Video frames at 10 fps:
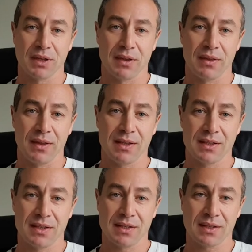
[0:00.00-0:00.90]
this
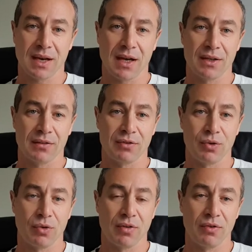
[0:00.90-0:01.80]
is kind of
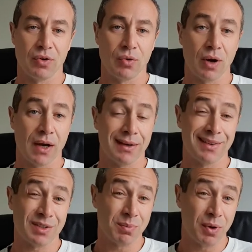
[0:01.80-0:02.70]
your review.
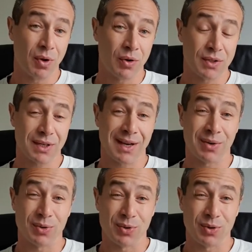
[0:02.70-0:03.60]
And to be honest, I
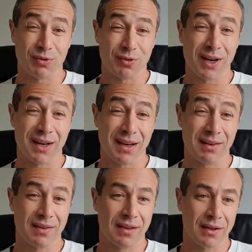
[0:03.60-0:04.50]
could not find
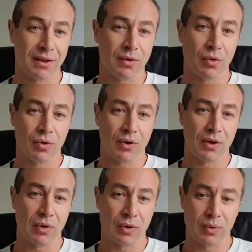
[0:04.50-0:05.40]
anything like that
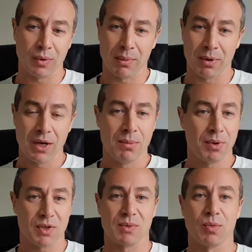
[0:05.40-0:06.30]
on the web,
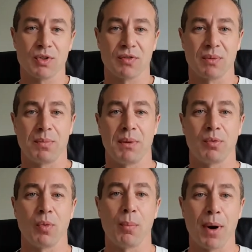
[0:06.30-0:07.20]
because most of the
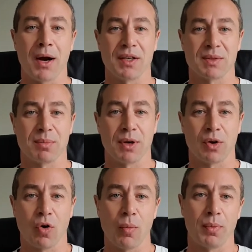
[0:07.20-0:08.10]
people biased by
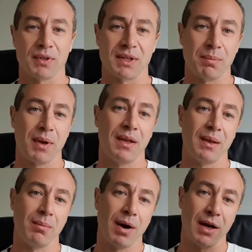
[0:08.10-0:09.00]
companies that pay
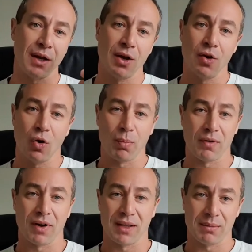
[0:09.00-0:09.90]
them money or
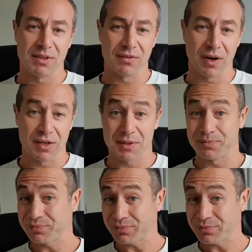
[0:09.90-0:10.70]
provide them device.